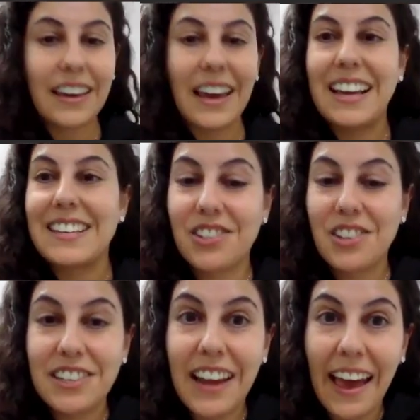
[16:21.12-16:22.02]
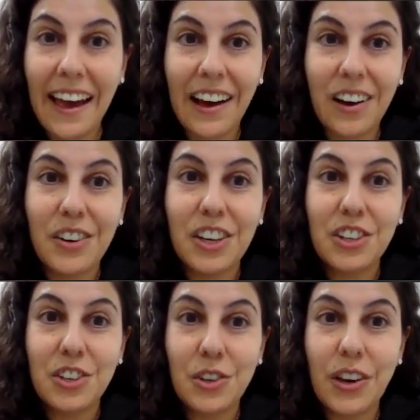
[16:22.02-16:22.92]
Okay, so now
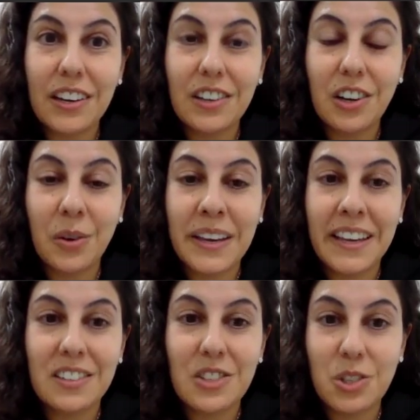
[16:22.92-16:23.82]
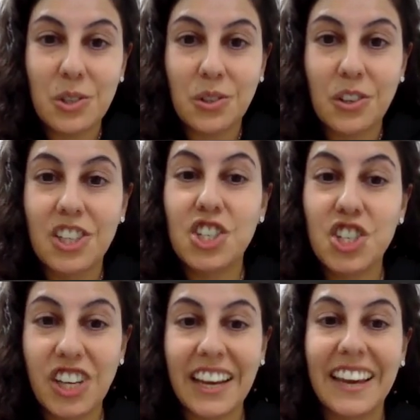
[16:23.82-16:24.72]
you are going to
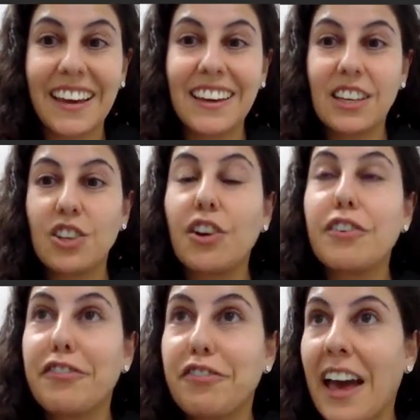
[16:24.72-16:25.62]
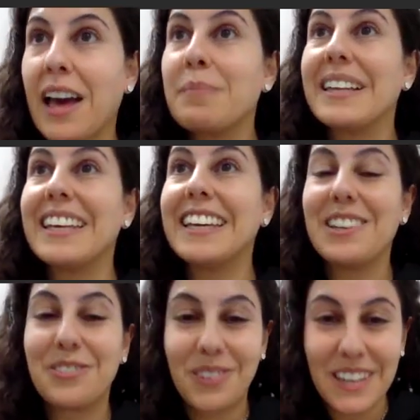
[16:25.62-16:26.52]
share your
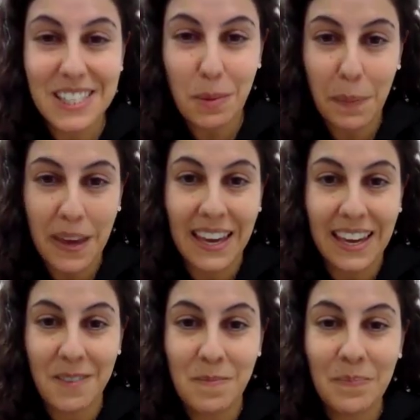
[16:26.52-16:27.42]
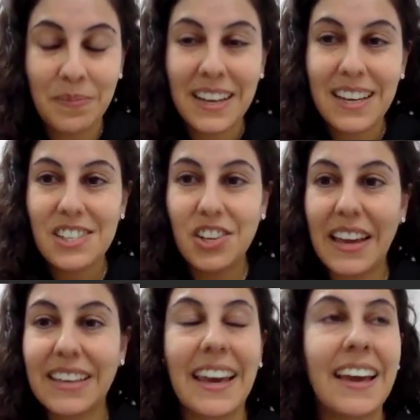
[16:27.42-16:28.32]
family recipe.
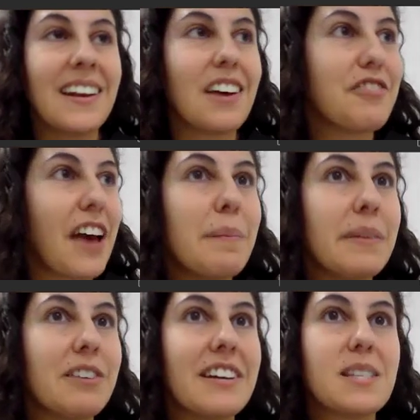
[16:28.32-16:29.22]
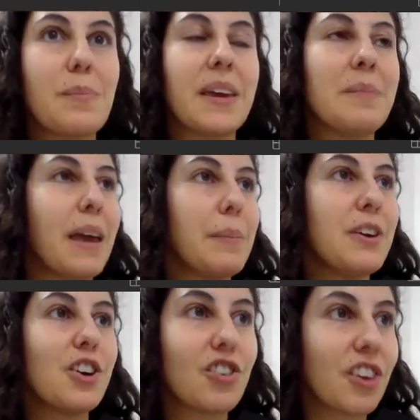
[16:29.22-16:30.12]
So again, a family recipe,
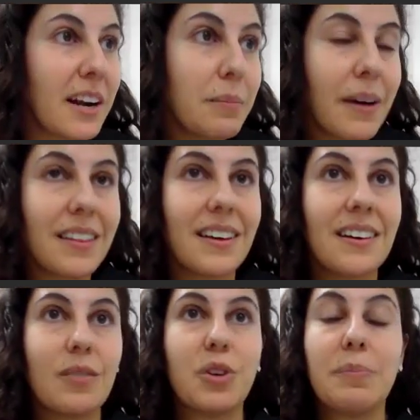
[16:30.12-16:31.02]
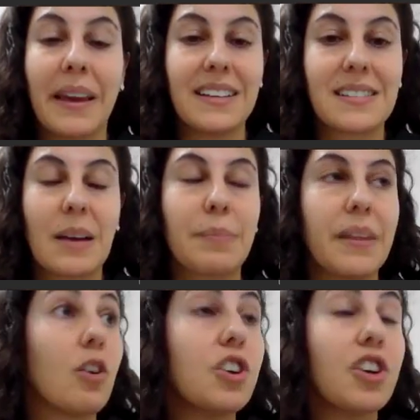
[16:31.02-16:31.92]
maybe your grandmother would make
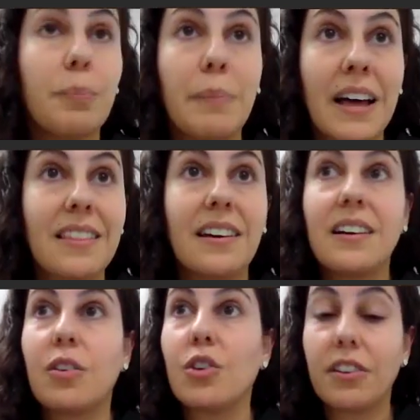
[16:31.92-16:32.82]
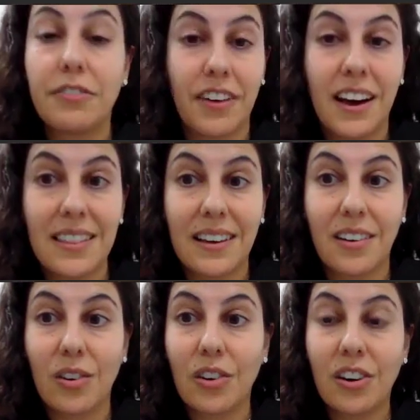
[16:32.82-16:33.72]
something, or your mother or your
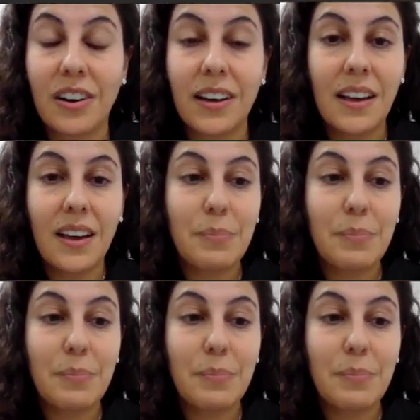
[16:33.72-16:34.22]
father, or